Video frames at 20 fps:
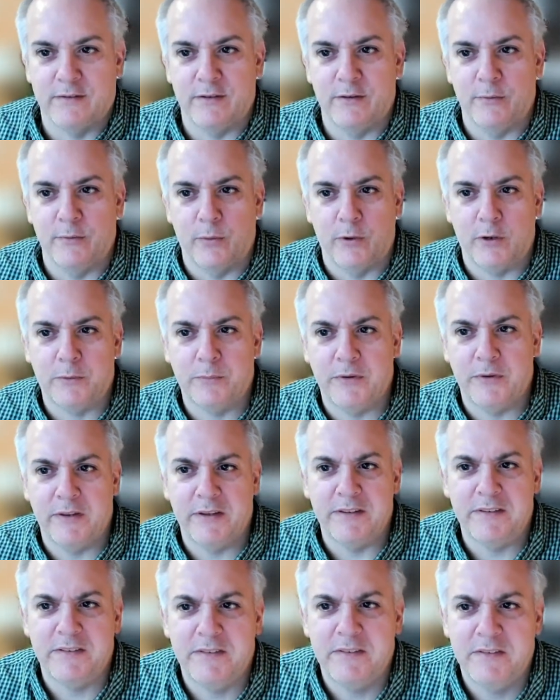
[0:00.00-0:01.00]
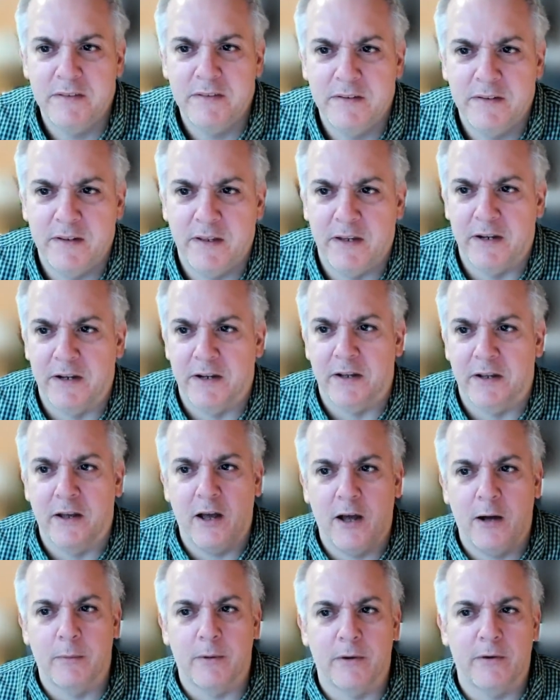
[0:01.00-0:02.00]
in the workplace and in
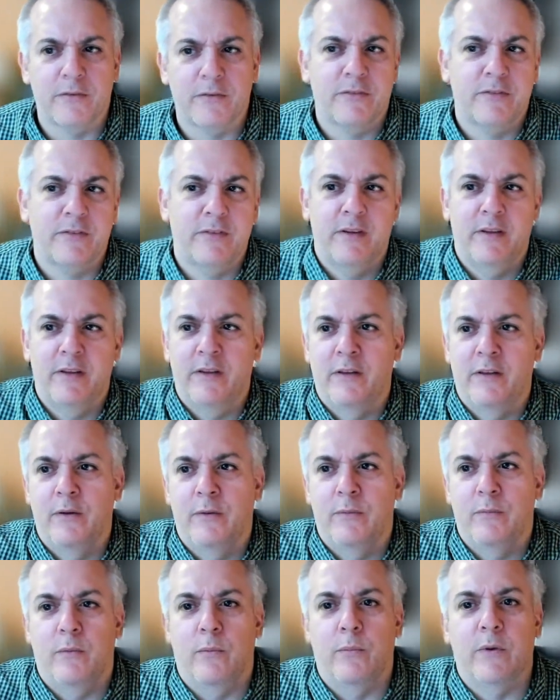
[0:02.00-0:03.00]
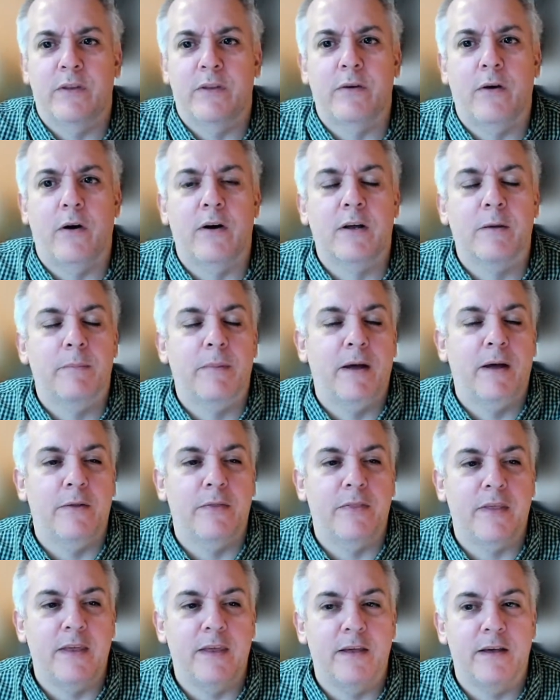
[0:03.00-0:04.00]
commerce. When we talk
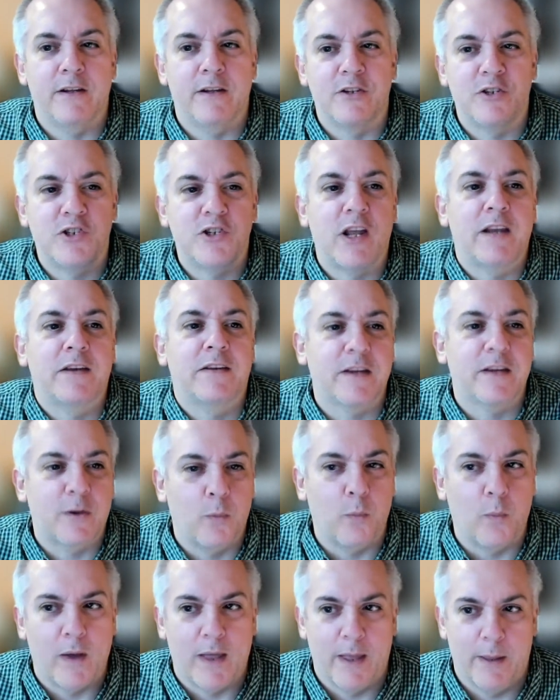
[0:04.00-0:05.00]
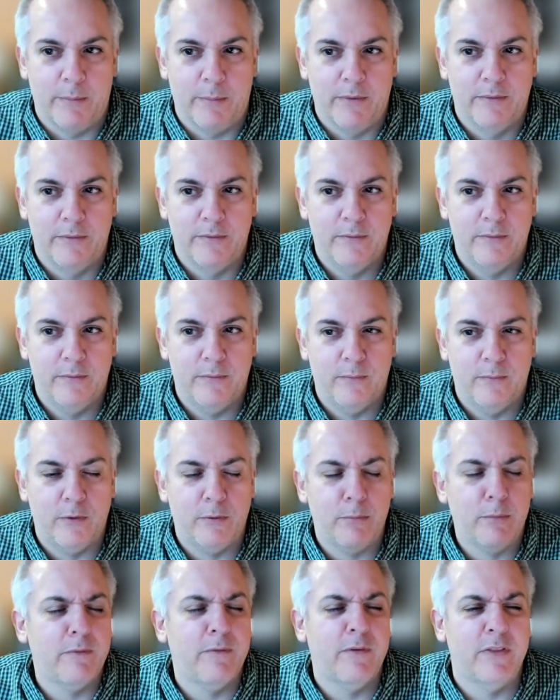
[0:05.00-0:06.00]
about the agentic web, what
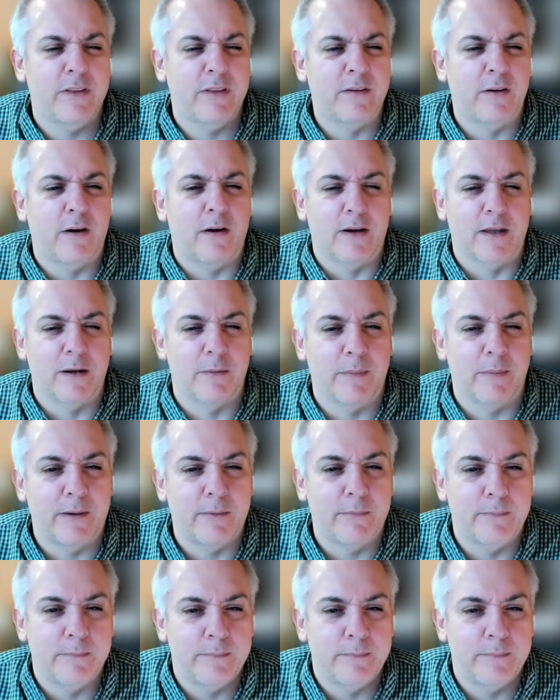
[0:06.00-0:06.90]
are we really talking about?